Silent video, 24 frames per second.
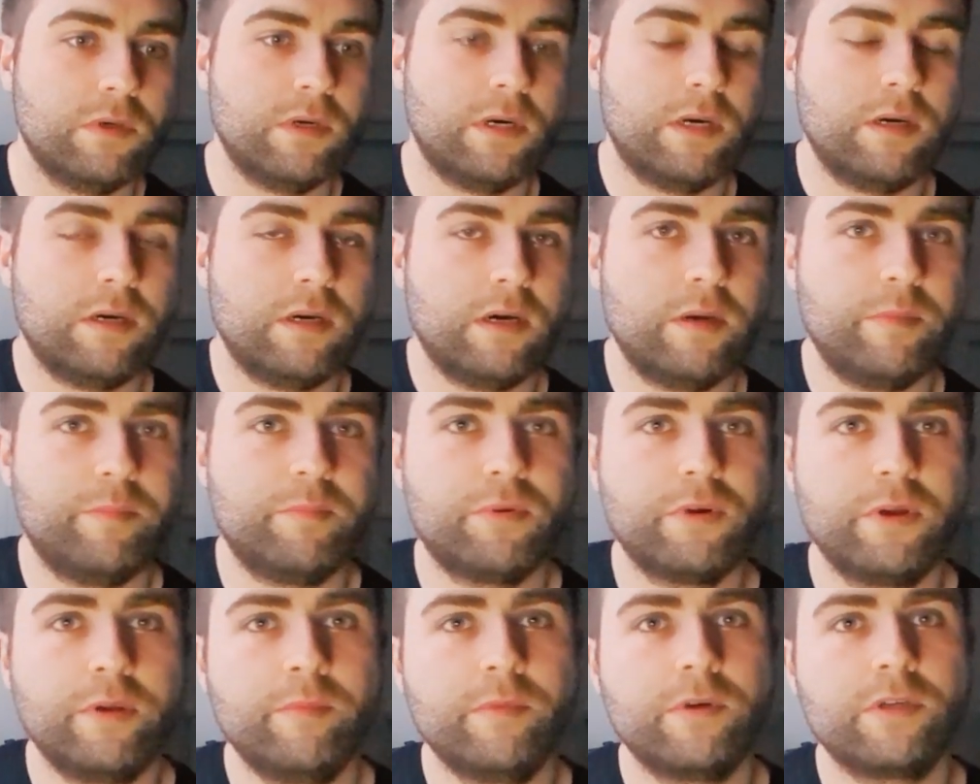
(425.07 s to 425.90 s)
I, I,
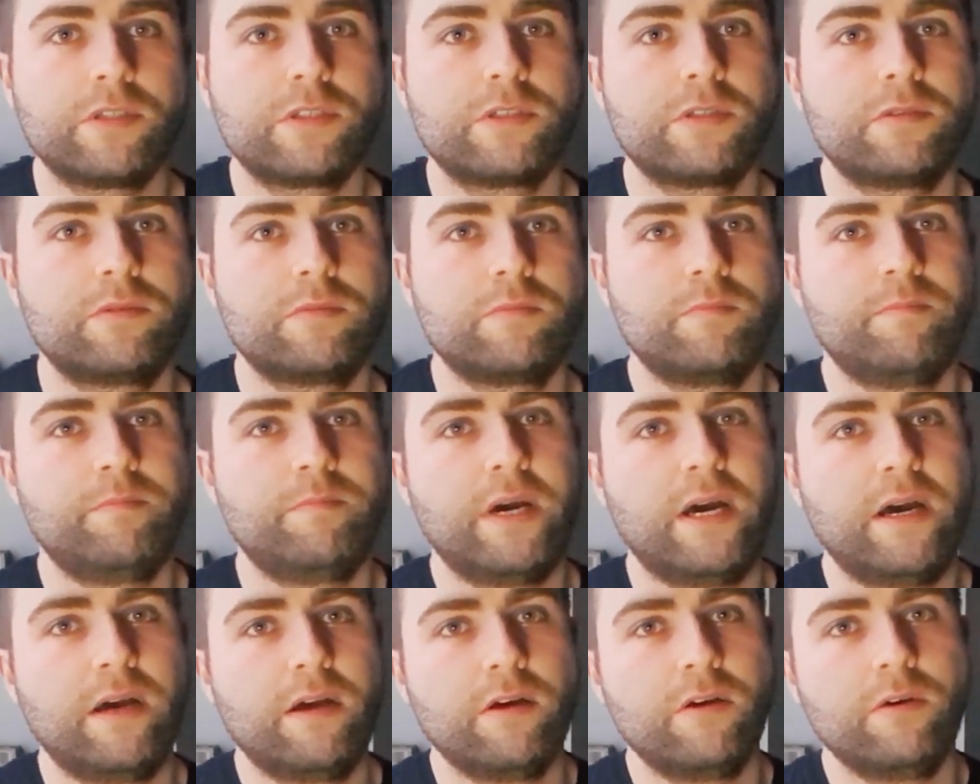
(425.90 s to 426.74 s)
pretty much
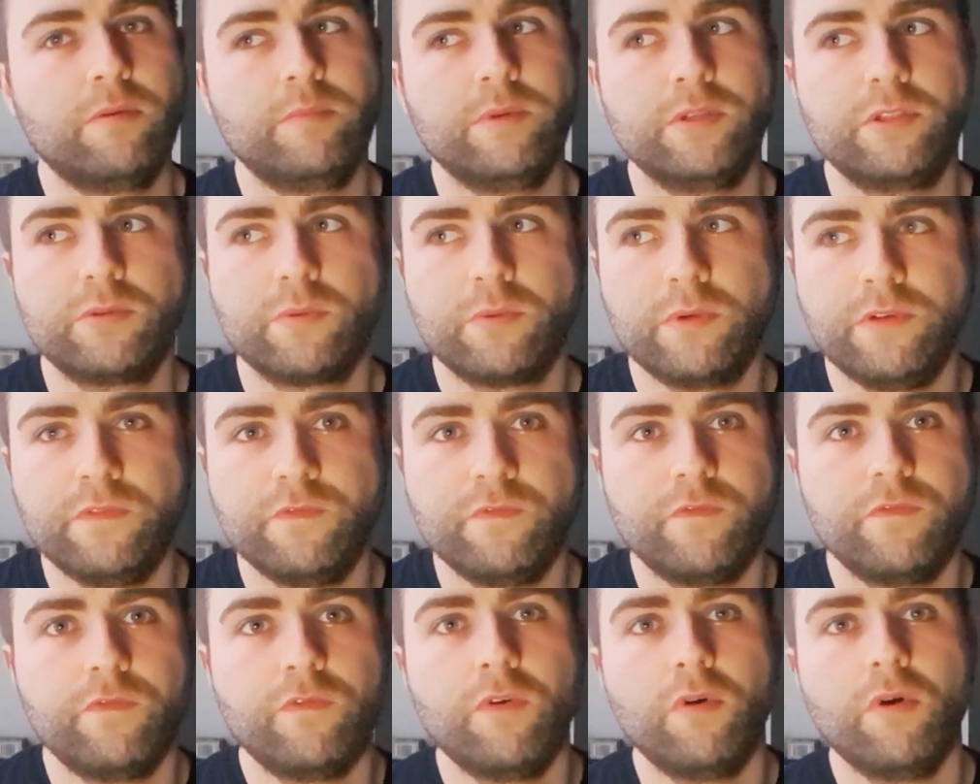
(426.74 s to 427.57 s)
battle between
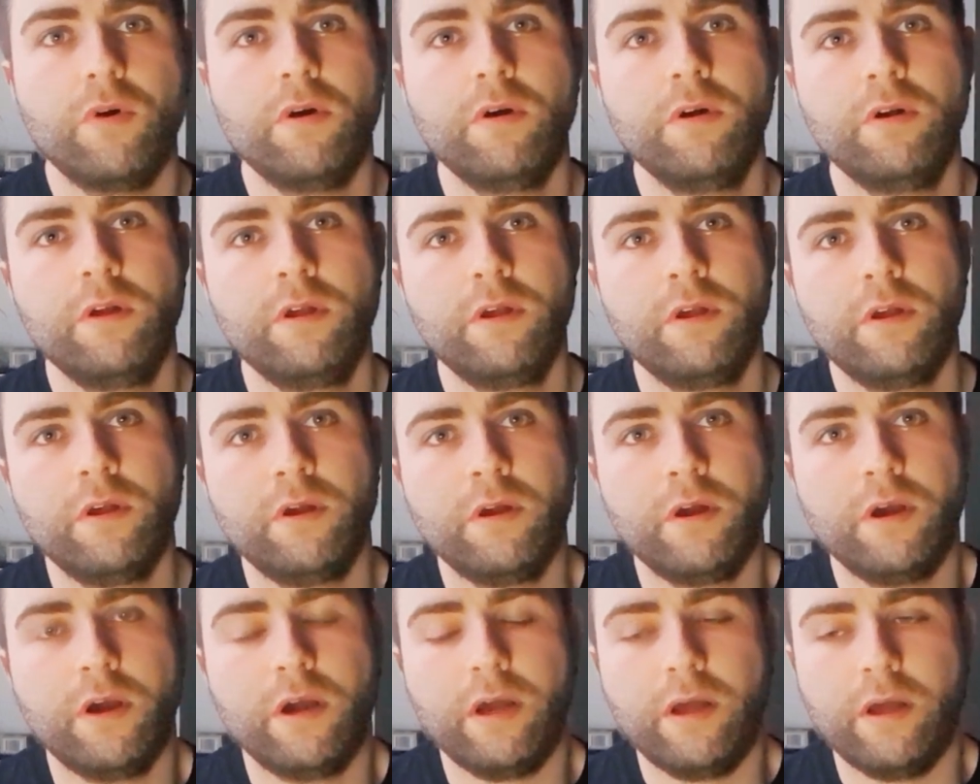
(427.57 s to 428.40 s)
four,
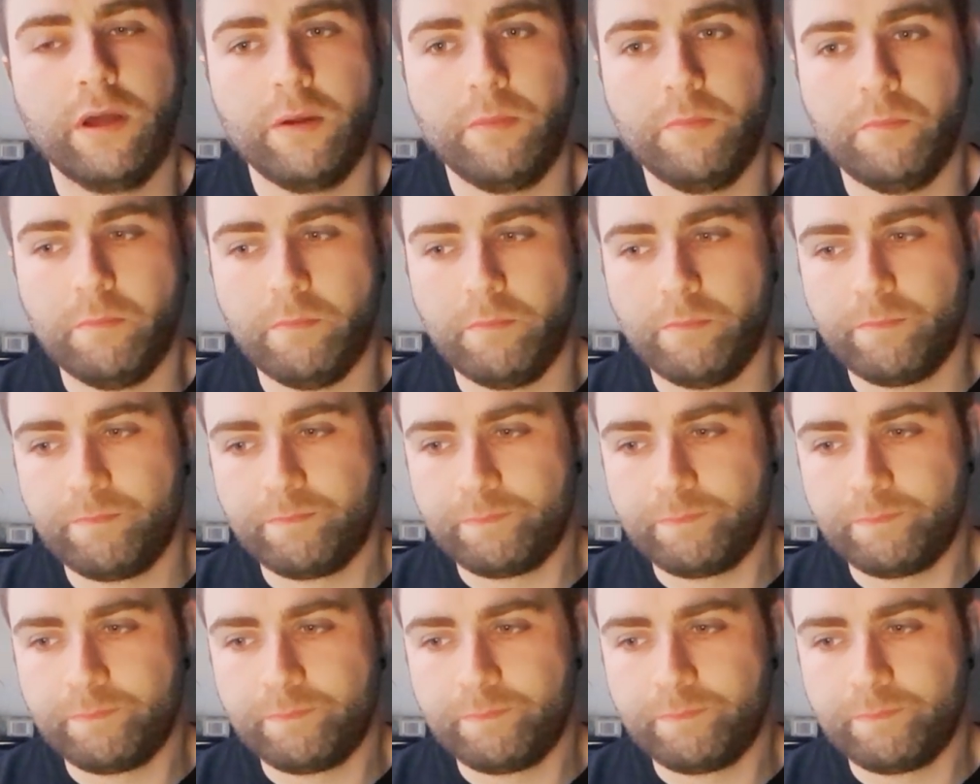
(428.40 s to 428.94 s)
um,